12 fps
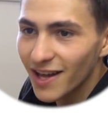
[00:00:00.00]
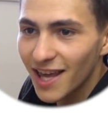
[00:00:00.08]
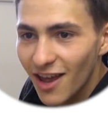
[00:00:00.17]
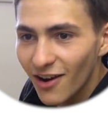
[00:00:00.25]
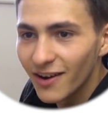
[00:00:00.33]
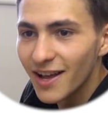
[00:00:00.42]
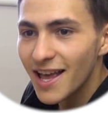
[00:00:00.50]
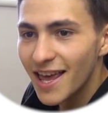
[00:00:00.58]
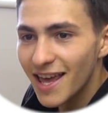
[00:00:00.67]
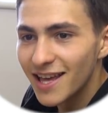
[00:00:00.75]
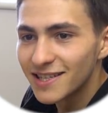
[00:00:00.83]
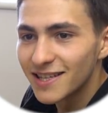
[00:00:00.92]
Here
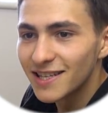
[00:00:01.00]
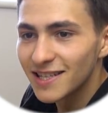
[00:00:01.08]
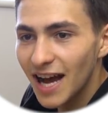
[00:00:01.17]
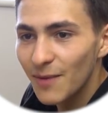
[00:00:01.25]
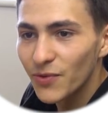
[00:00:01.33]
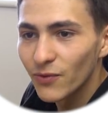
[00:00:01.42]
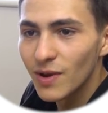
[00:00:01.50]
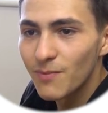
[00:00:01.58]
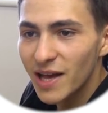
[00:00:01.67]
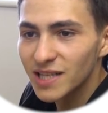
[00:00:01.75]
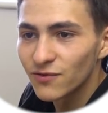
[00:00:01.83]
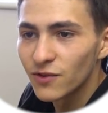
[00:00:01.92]
is the top three
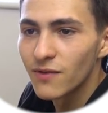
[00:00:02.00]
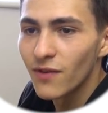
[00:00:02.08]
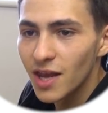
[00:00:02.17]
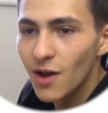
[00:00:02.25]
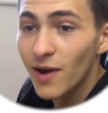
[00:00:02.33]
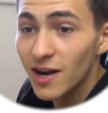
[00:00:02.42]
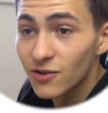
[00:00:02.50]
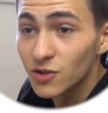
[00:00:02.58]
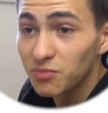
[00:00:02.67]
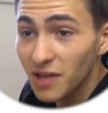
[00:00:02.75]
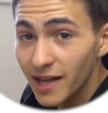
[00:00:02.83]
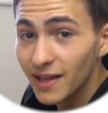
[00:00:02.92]
best free video editors
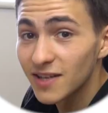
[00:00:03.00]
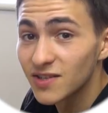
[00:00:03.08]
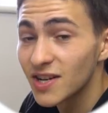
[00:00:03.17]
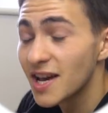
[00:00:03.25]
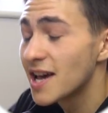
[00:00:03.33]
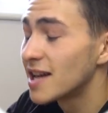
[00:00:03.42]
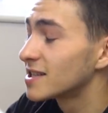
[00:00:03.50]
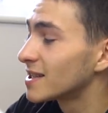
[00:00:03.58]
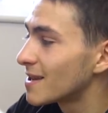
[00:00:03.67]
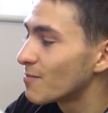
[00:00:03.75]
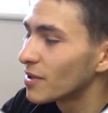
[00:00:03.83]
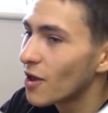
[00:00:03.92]
playlist. It's
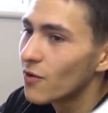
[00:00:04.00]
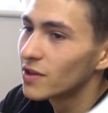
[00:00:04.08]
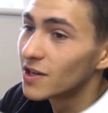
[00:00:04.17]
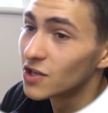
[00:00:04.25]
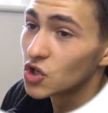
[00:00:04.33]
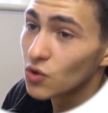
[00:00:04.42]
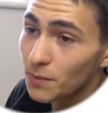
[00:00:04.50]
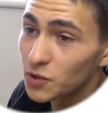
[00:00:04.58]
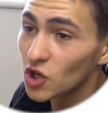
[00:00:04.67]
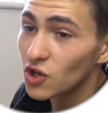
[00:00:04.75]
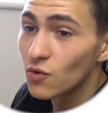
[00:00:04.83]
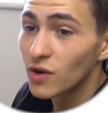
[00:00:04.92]
linked below in the
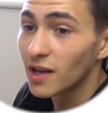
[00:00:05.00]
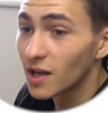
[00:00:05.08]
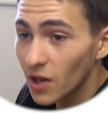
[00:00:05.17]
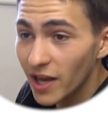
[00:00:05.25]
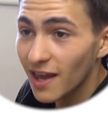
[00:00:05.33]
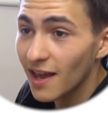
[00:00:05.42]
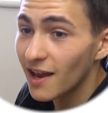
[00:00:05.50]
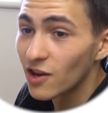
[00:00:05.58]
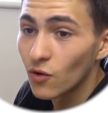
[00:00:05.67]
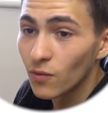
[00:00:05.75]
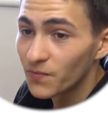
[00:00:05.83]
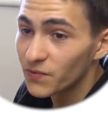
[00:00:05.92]
description. You can click it and
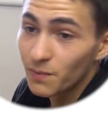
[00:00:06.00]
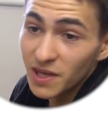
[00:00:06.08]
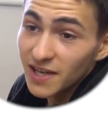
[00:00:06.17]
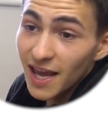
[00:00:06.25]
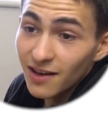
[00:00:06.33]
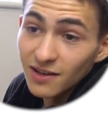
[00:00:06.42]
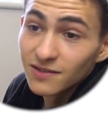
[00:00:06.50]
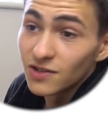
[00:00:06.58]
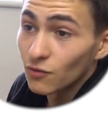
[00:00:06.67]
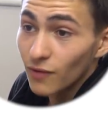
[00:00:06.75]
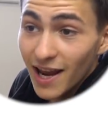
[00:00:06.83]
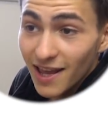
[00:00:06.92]
you'll be taken to
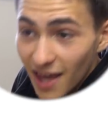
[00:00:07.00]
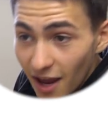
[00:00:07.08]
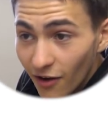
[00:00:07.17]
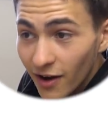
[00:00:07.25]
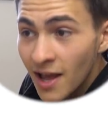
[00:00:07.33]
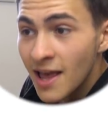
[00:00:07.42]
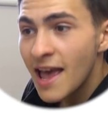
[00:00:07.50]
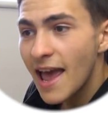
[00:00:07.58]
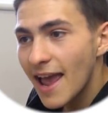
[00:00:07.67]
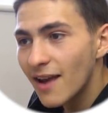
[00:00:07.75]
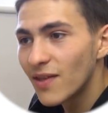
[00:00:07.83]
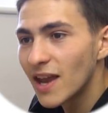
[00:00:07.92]
right here.
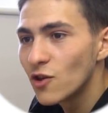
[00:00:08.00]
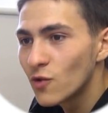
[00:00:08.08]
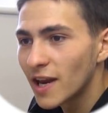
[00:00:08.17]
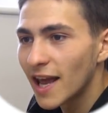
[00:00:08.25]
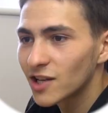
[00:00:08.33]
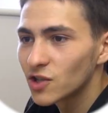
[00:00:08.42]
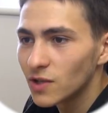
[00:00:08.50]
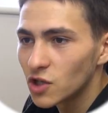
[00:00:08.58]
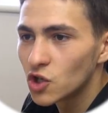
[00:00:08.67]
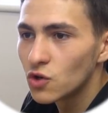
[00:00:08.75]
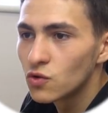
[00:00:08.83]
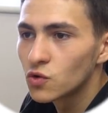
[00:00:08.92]
And then you can actually
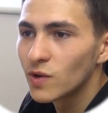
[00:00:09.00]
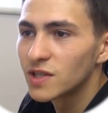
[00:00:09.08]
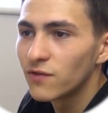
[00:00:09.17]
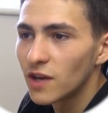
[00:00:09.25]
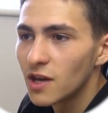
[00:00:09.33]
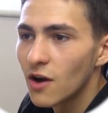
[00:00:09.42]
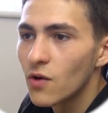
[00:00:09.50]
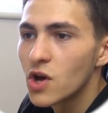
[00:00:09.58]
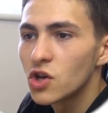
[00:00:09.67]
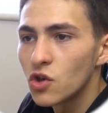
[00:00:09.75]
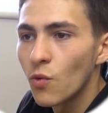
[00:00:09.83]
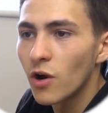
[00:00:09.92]
choose which video
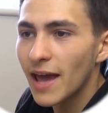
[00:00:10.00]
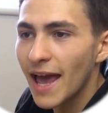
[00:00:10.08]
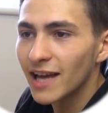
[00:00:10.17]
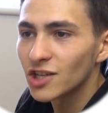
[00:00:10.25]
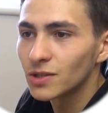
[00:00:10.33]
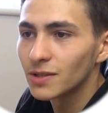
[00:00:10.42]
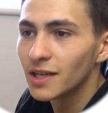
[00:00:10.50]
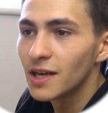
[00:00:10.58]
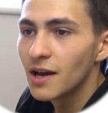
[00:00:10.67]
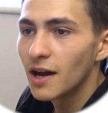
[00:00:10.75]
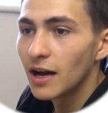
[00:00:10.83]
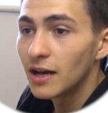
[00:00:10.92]
you want to actually,
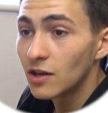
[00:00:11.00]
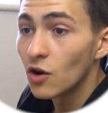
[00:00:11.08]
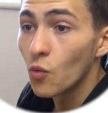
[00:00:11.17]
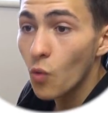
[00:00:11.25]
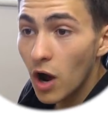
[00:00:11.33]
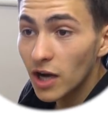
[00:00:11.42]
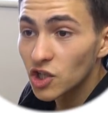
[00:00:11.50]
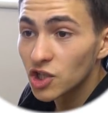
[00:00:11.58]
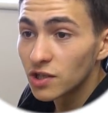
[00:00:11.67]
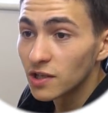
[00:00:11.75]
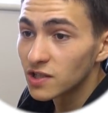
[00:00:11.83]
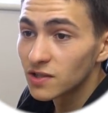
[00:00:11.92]
watch
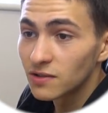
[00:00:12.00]
this.